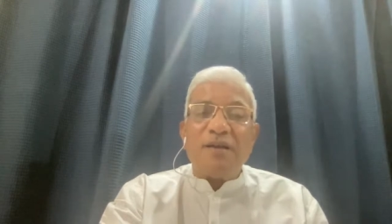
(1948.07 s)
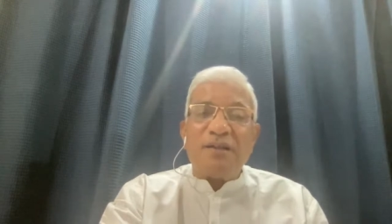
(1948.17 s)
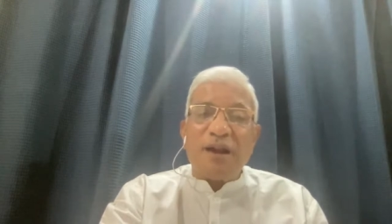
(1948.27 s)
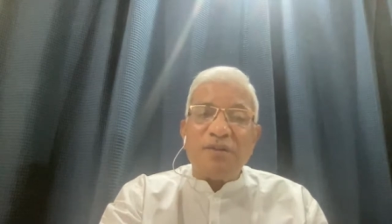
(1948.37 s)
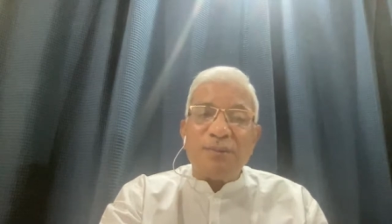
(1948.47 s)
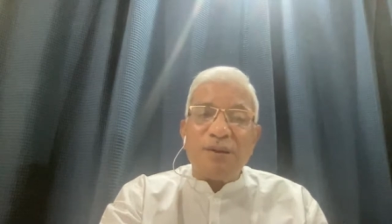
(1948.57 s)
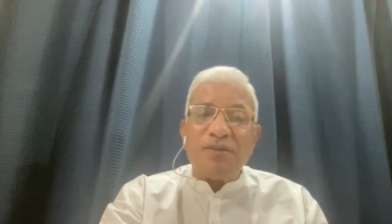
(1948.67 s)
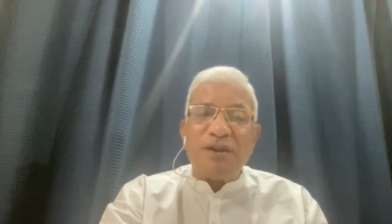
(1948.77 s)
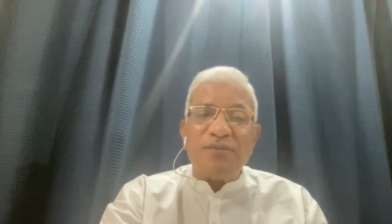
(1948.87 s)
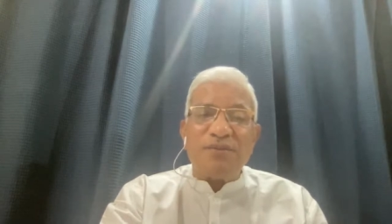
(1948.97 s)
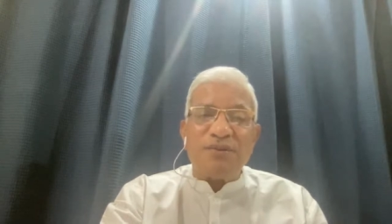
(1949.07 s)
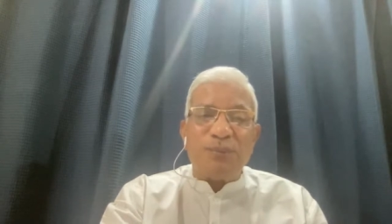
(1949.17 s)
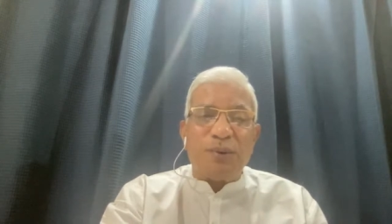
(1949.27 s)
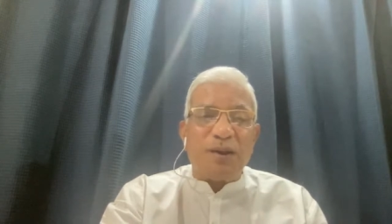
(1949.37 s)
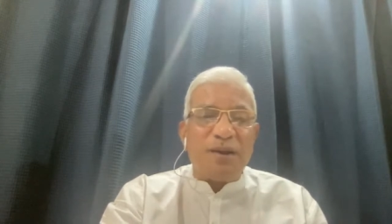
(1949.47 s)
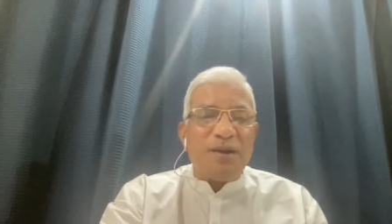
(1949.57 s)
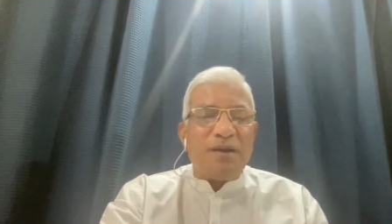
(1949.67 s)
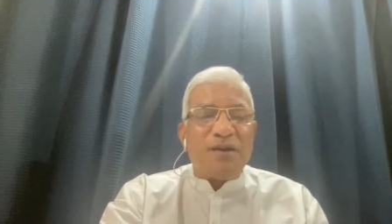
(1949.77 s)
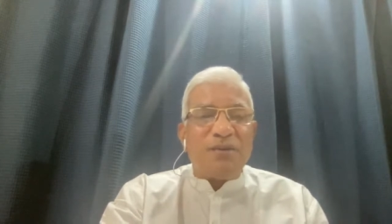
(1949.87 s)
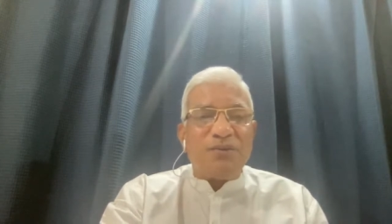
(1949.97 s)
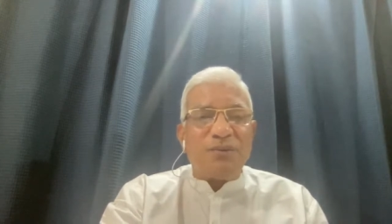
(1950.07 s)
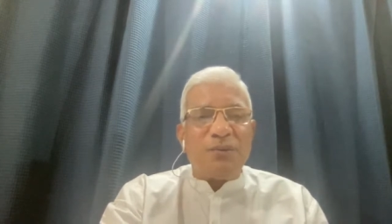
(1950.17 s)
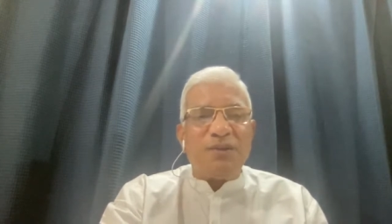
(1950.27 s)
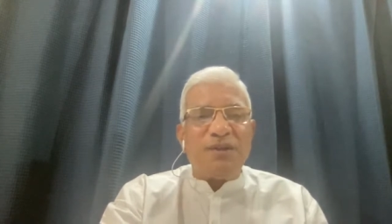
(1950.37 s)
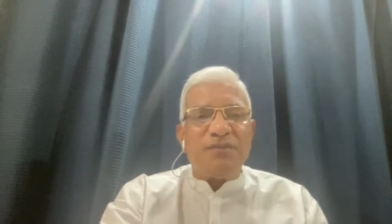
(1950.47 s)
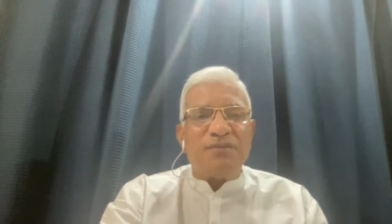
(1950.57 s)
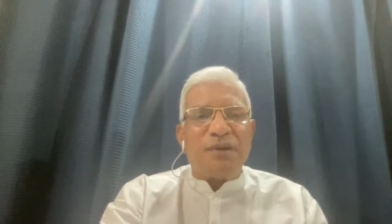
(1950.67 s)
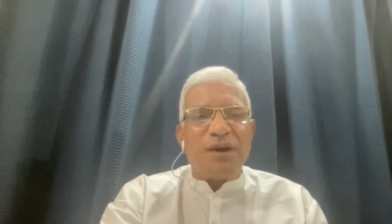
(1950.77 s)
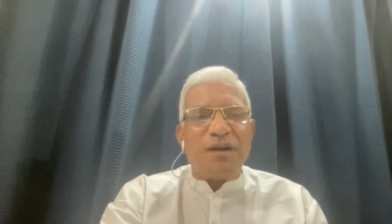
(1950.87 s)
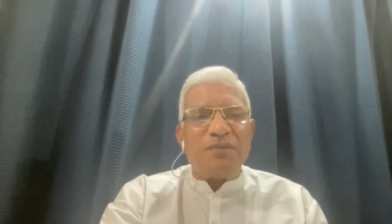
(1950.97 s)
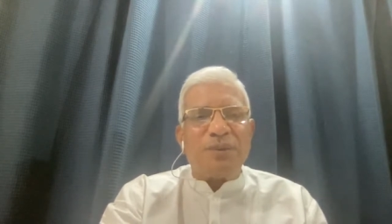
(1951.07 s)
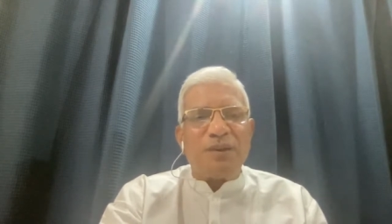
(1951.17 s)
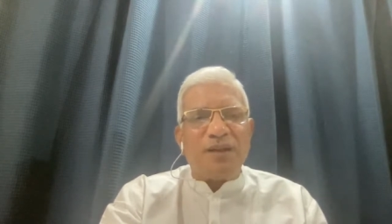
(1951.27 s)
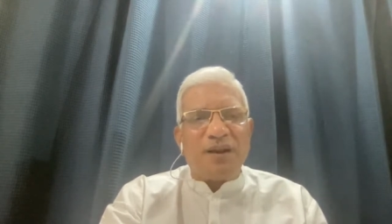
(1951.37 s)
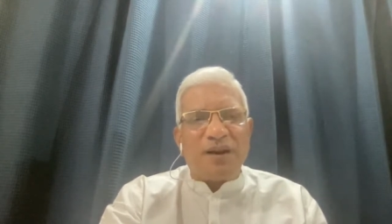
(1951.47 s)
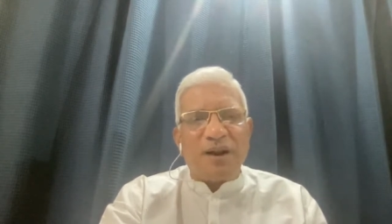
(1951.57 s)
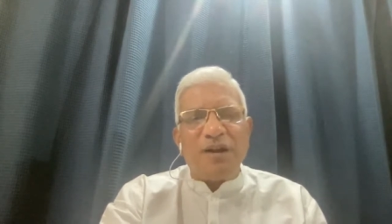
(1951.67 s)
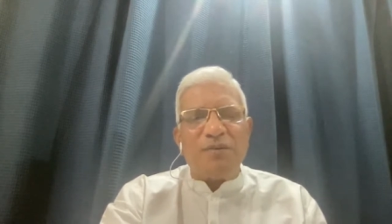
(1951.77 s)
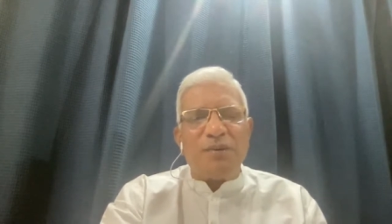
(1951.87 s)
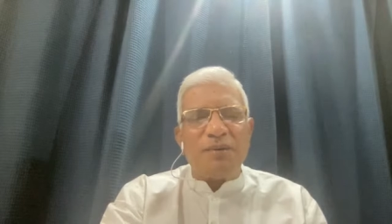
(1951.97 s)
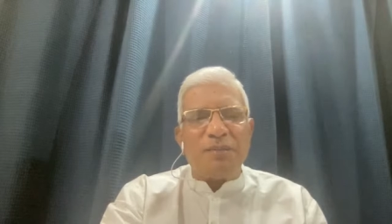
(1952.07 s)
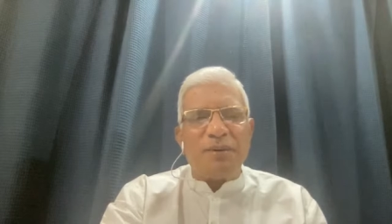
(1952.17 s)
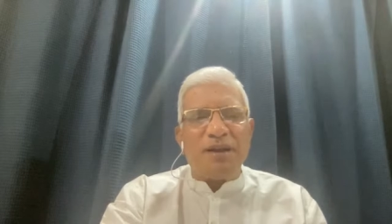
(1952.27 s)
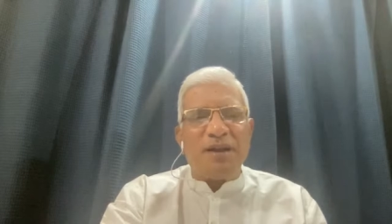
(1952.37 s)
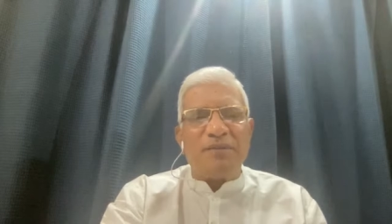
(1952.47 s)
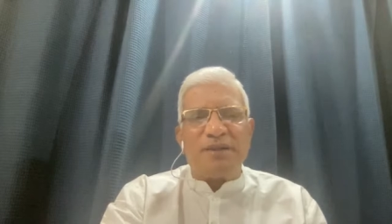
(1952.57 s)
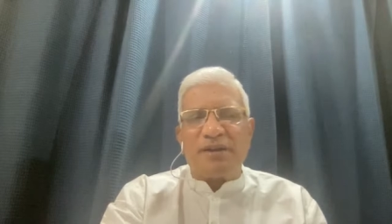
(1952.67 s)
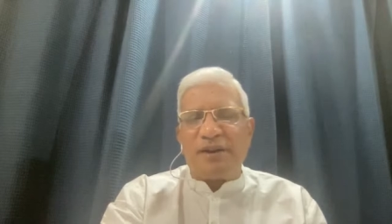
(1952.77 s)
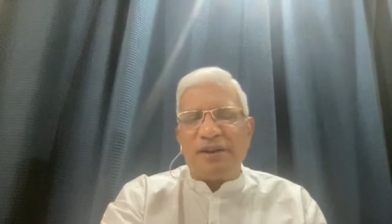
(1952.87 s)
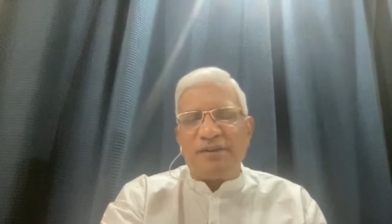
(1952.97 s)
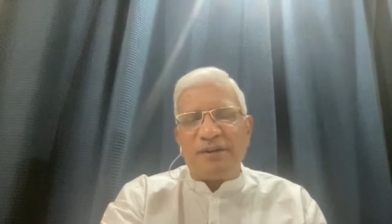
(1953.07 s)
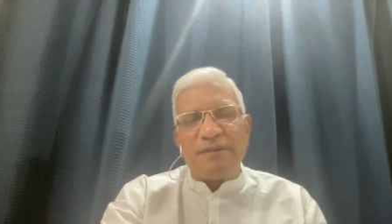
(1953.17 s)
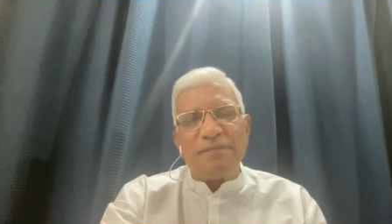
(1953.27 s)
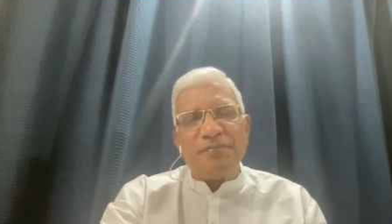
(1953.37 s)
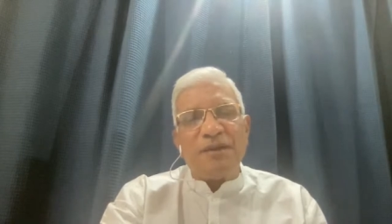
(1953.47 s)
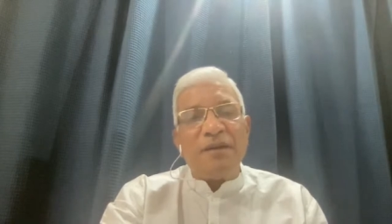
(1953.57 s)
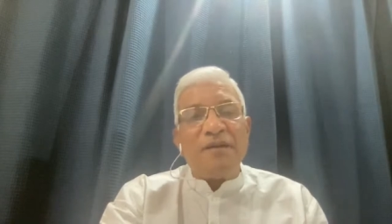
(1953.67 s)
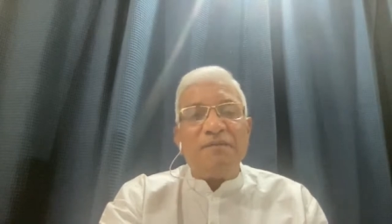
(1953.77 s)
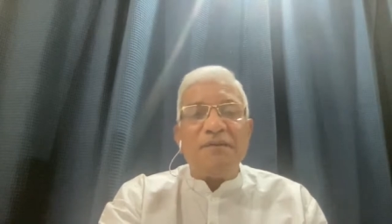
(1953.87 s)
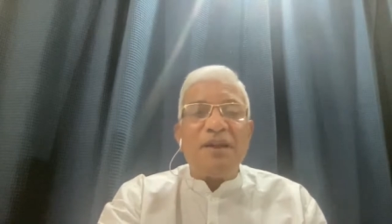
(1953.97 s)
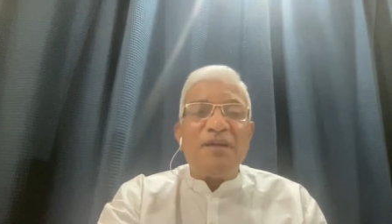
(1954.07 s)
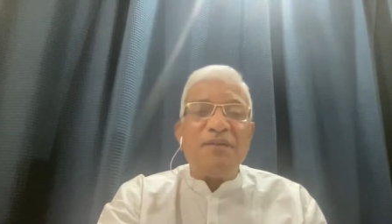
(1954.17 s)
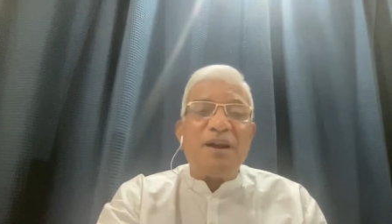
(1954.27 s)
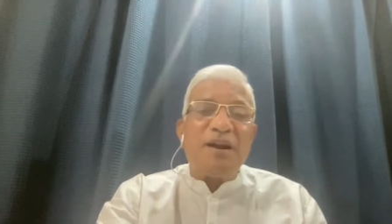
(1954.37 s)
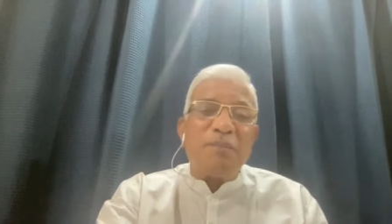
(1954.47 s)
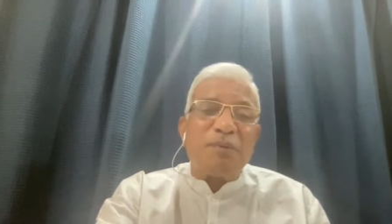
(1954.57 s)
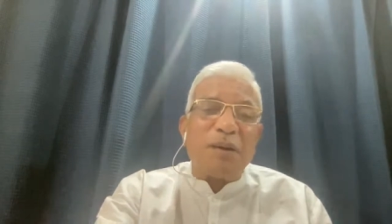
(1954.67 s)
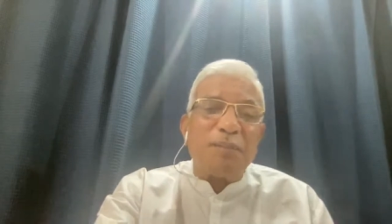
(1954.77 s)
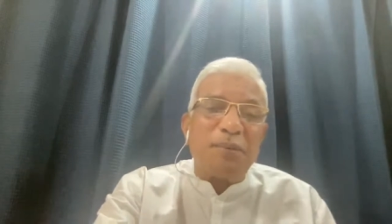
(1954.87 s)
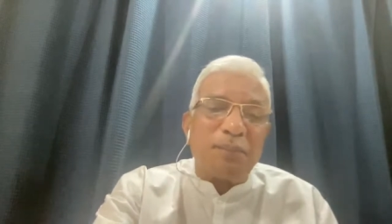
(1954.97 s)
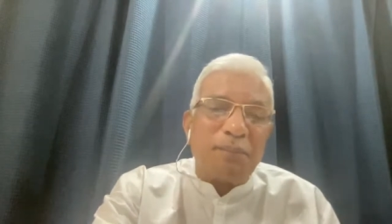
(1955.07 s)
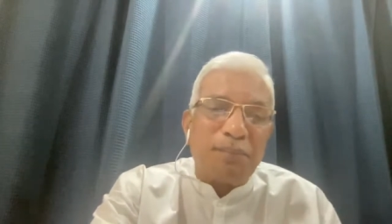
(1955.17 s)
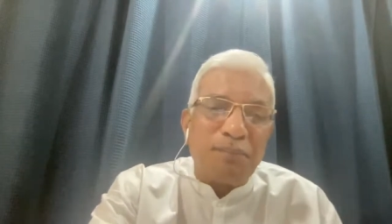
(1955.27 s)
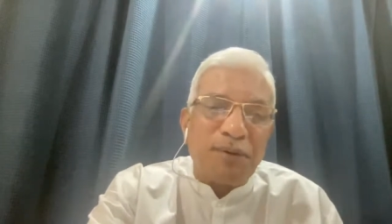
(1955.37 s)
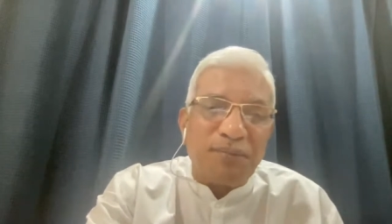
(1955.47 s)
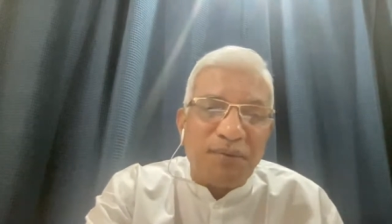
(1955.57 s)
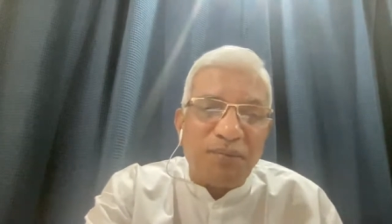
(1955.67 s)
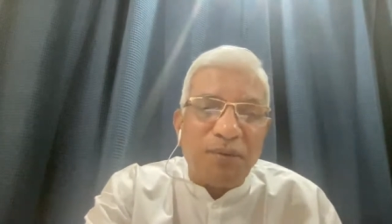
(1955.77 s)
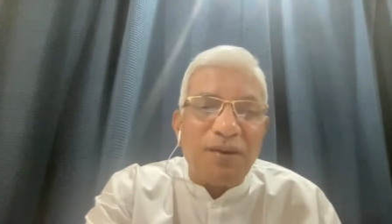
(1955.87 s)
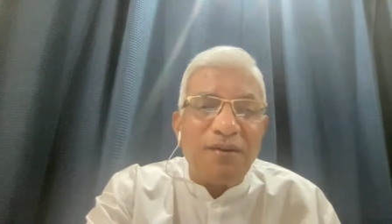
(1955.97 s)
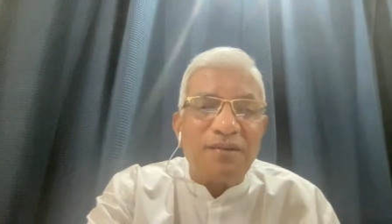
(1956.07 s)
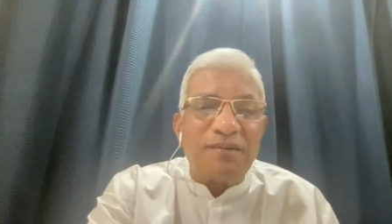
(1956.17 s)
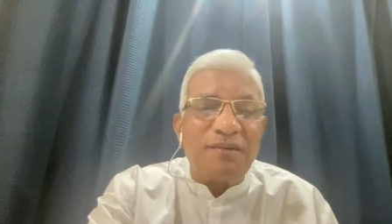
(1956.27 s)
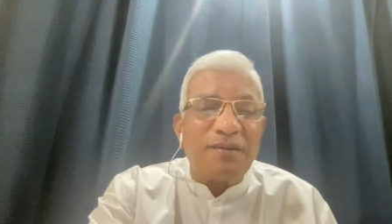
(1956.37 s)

That's one of the reasons why, though these varnas were there right from the beginning of the creation, we never had a problem between one